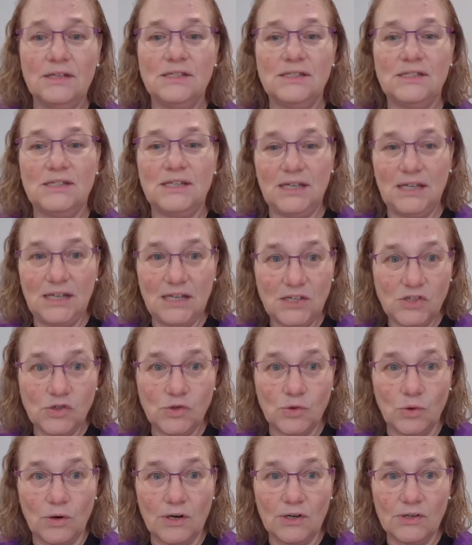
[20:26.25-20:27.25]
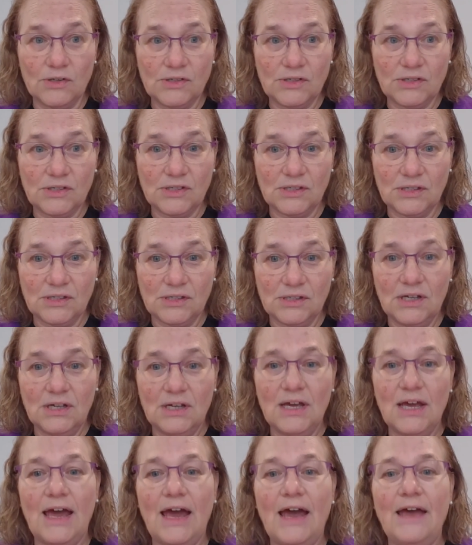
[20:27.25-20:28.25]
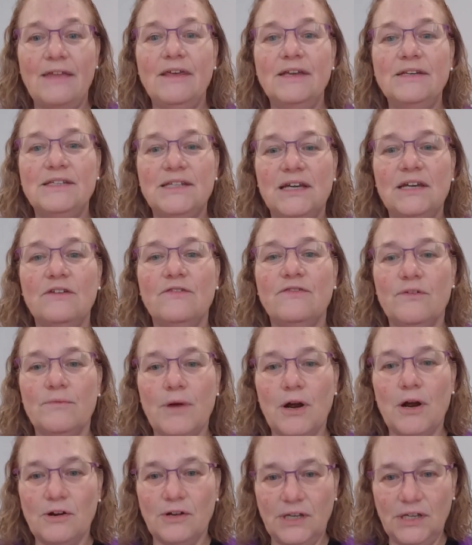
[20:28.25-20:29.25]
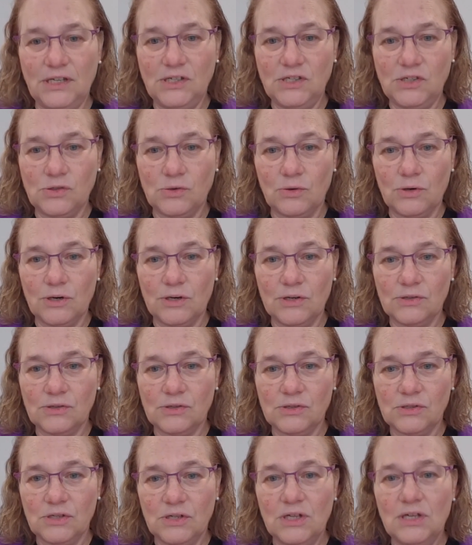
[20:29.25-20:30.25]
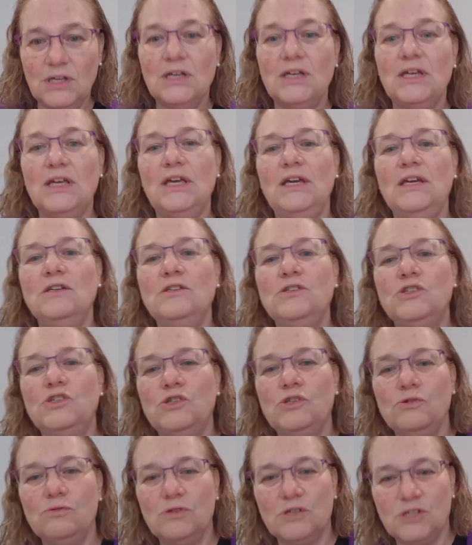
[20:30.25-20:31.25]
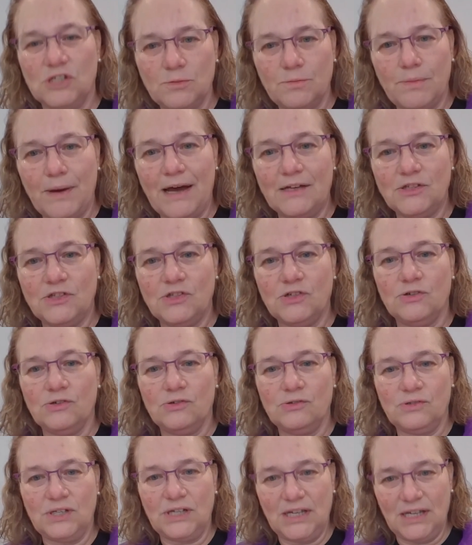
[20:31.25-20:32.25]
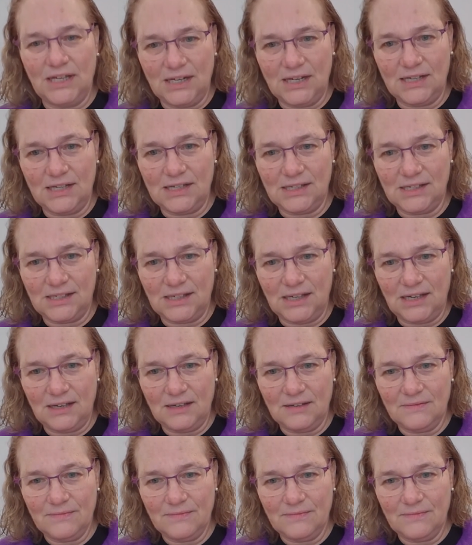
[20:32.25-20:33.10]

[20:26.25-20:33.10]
to eSource, and then data from our eSource into the sponsor's EDC?